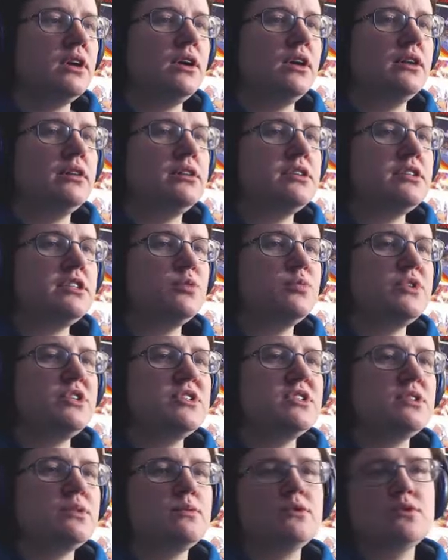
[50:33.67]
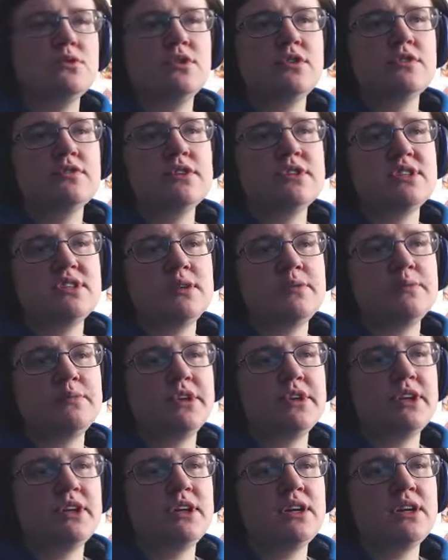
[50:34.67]
It looks to be some sort of
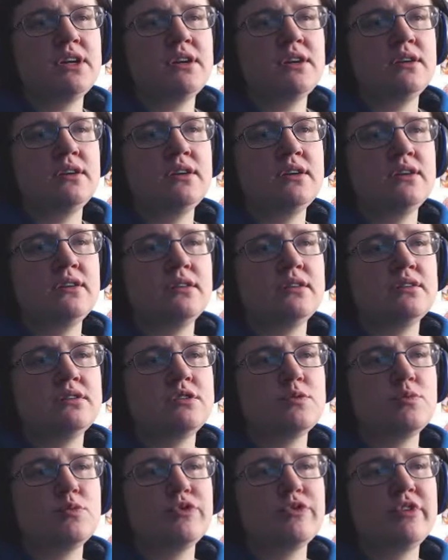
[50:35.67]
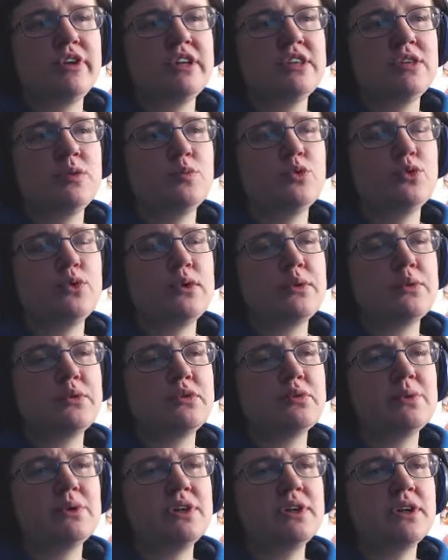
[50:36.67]
assembly to provide the poor
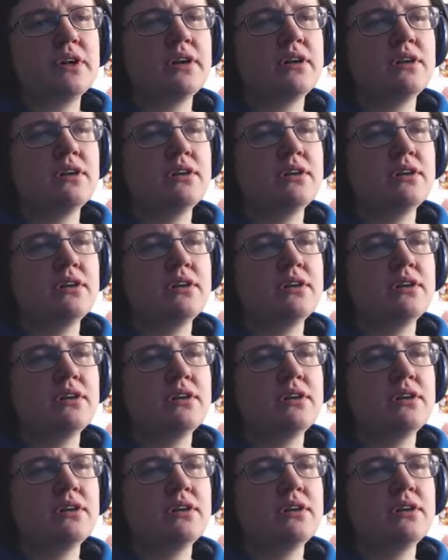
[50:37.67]
with work?